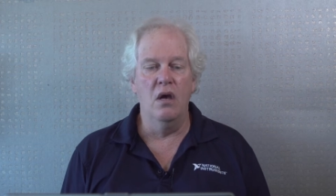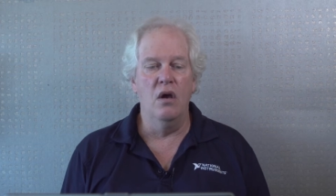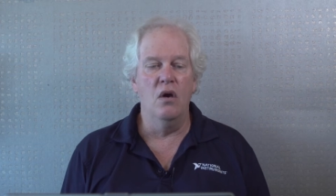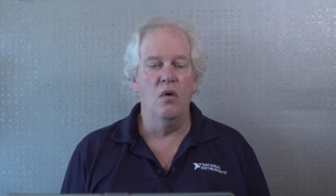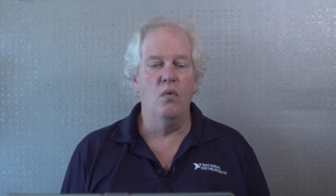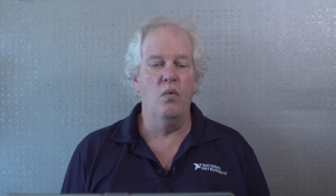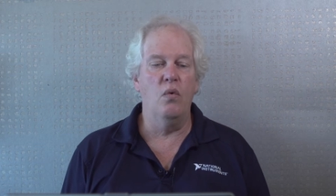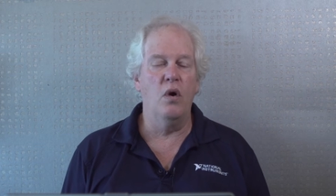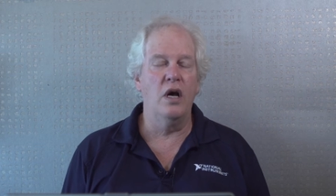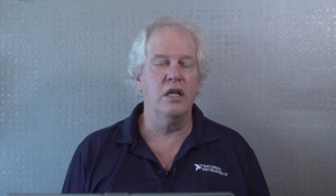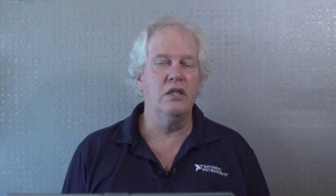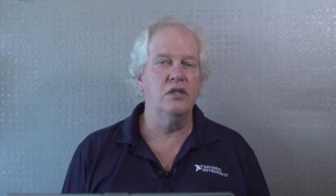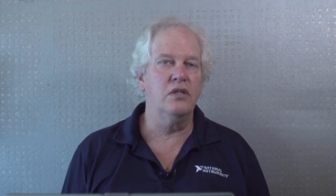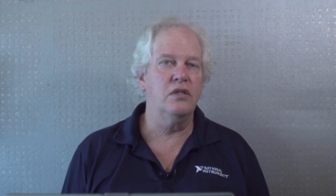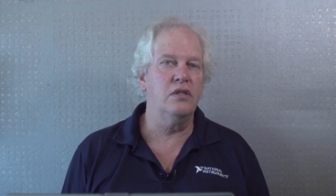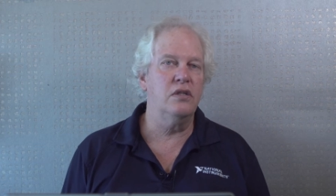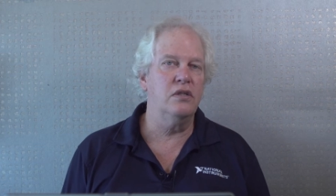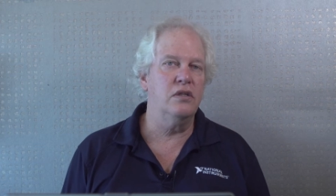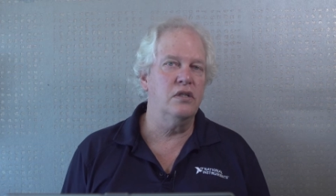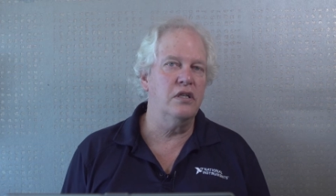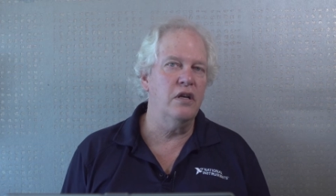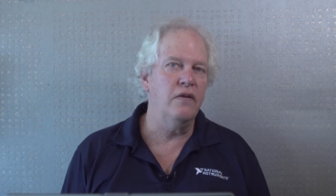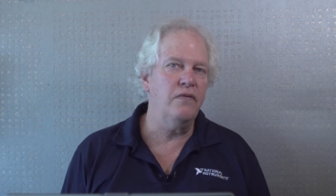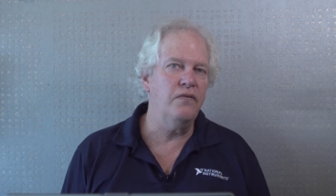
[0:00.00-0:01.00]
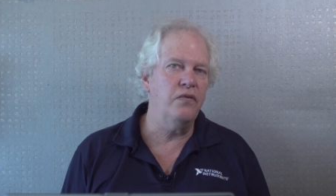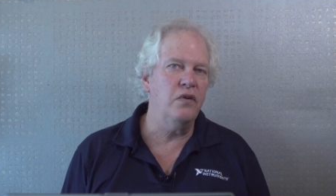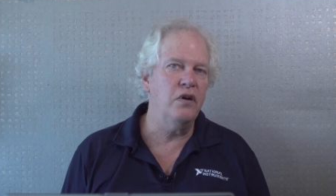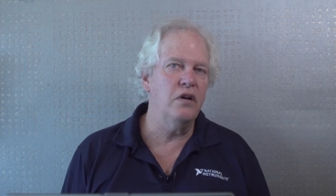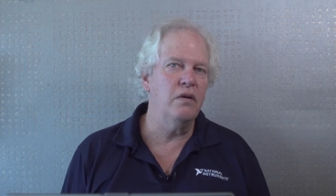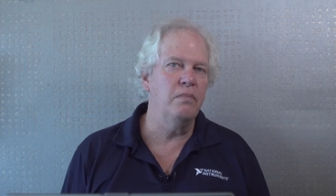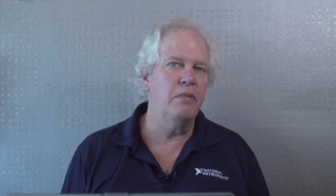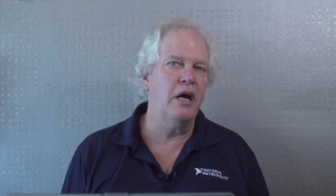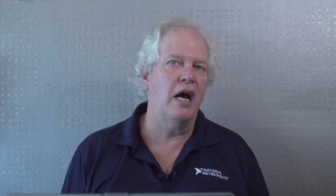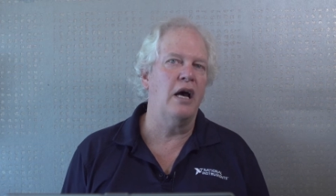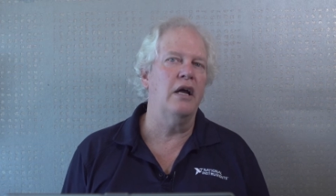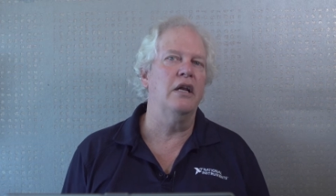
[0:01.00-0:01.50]
What's different
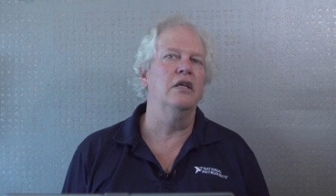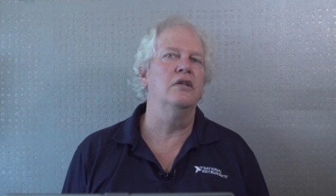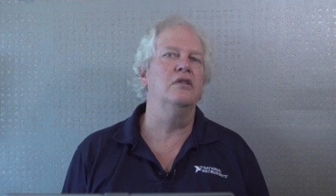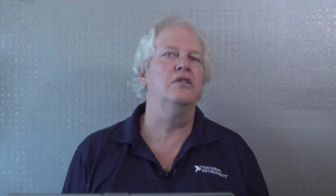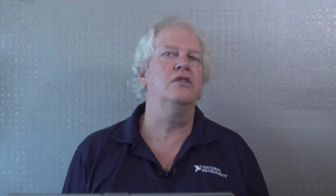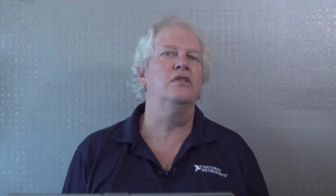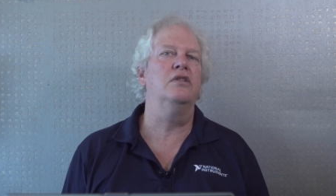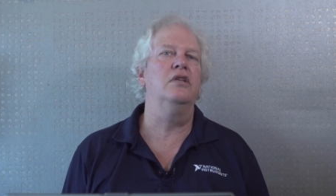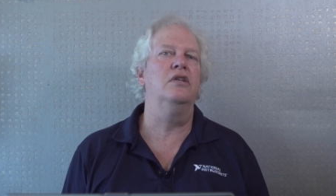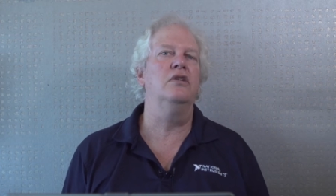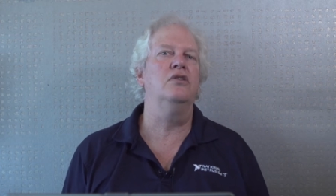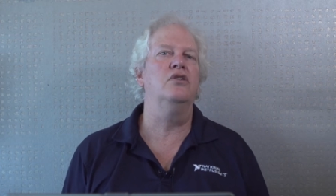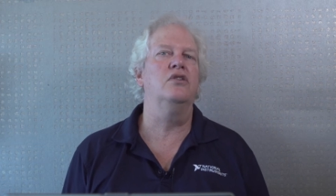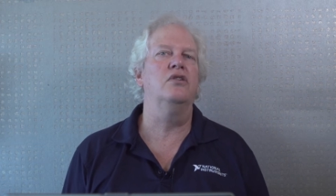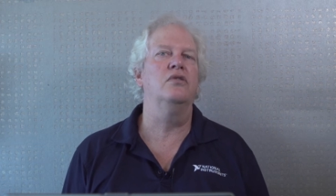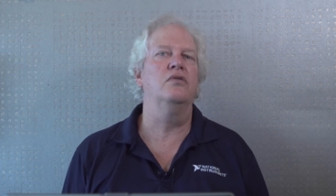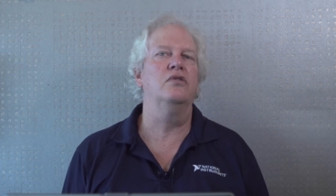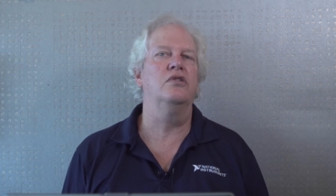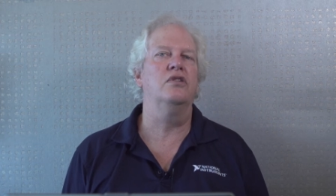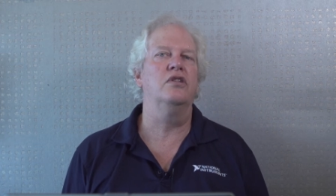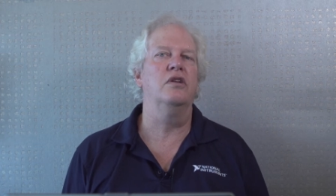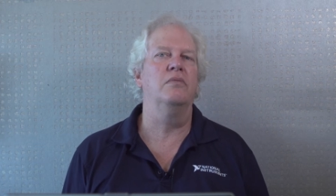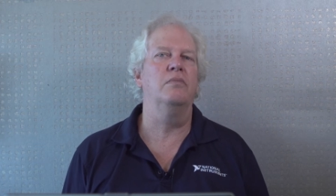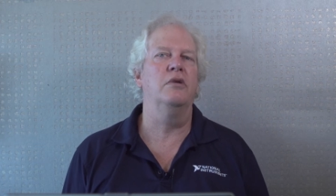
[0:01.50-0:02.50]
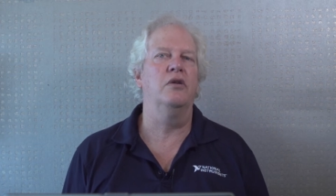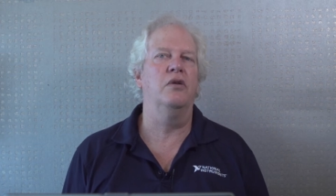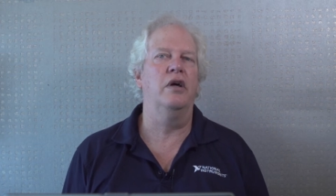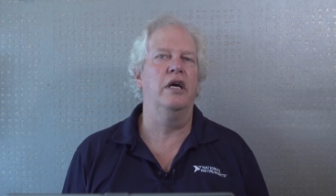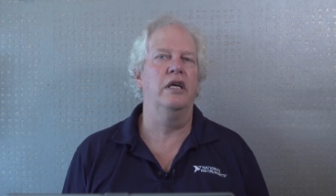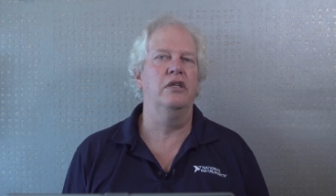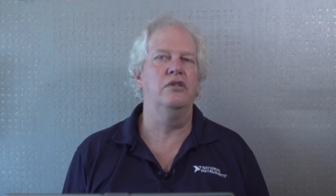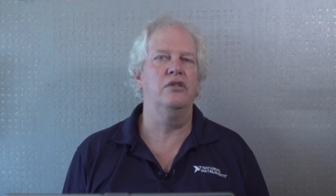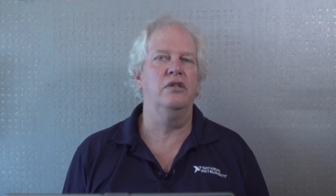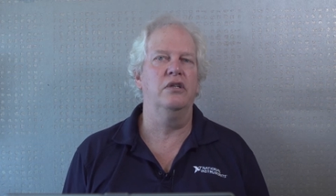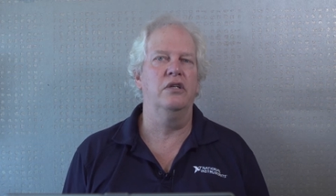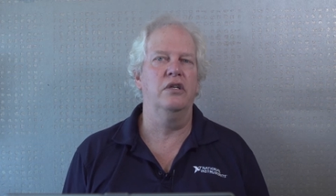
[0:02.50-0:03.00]
about in situ
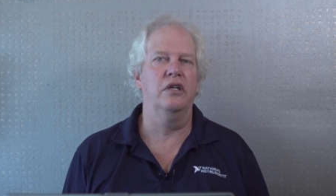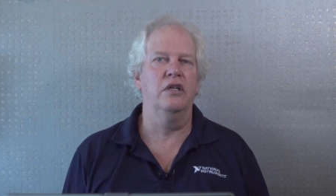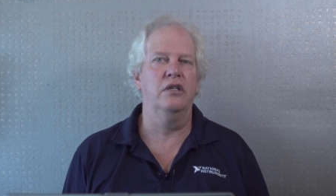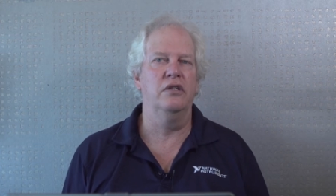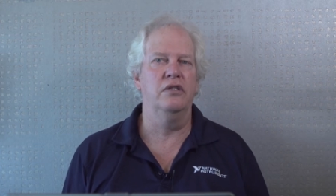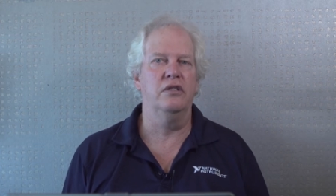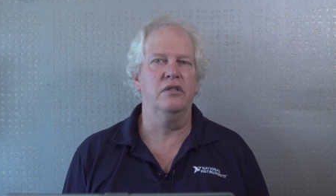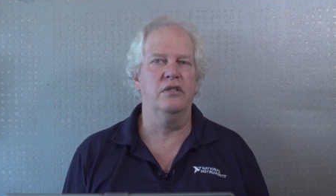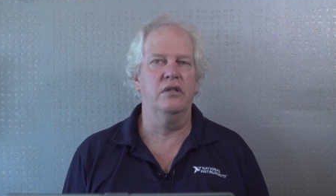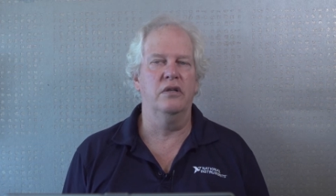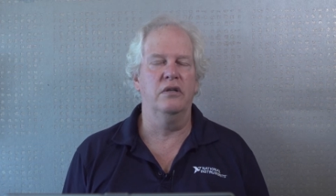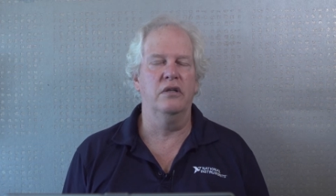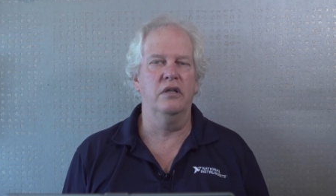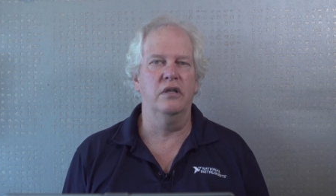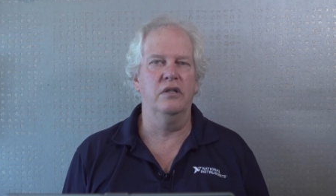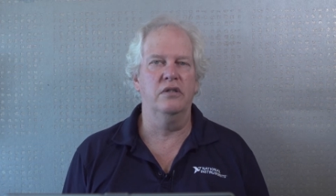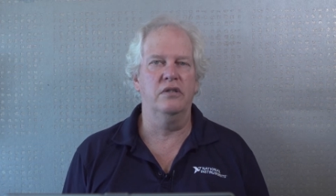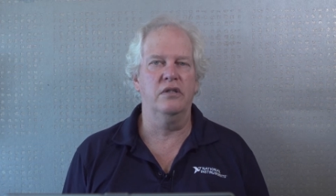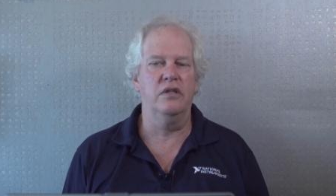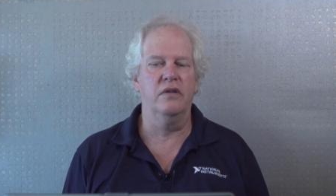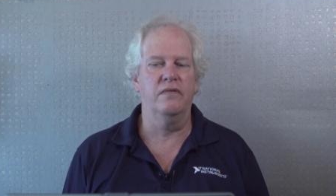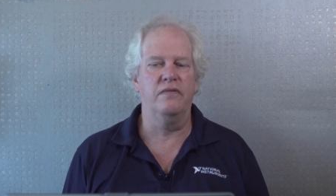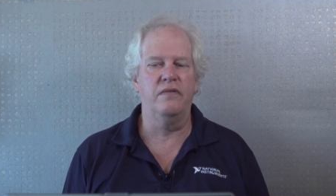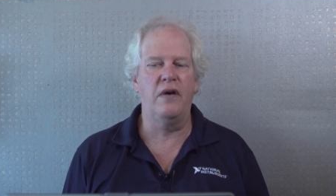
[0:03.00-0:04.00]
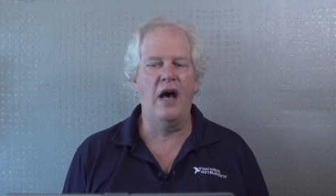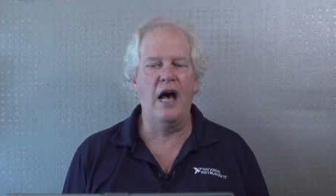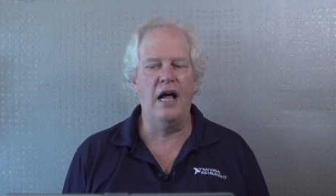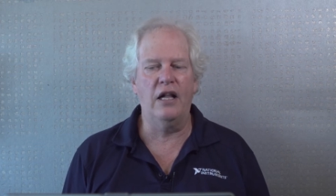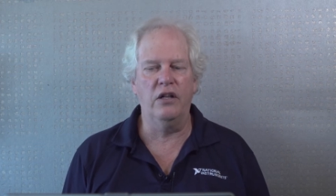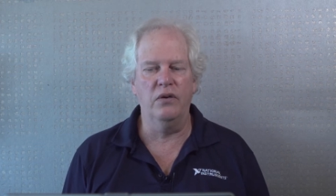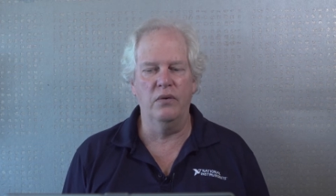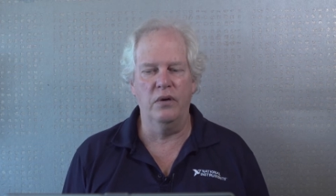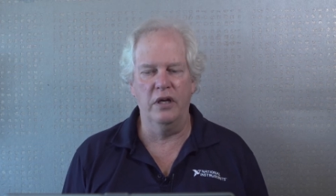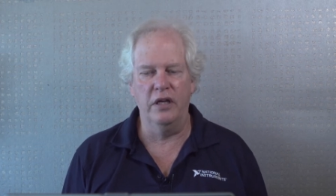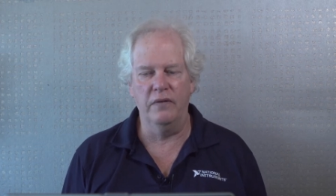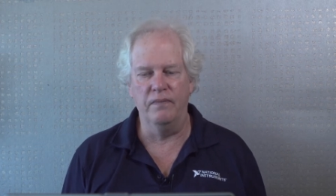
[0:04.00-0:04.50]
simulation is the, is the
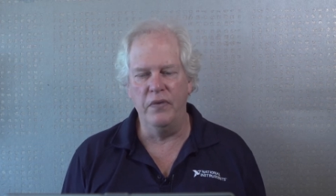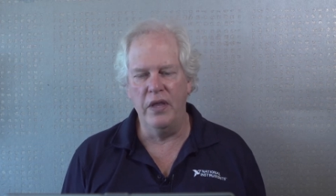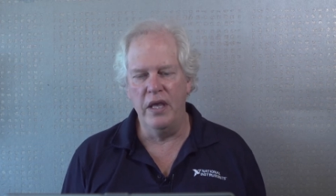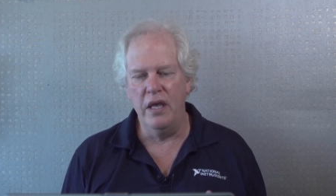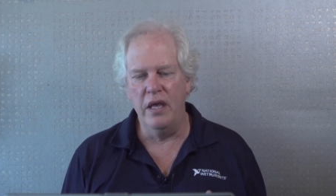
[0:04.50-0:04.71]
following.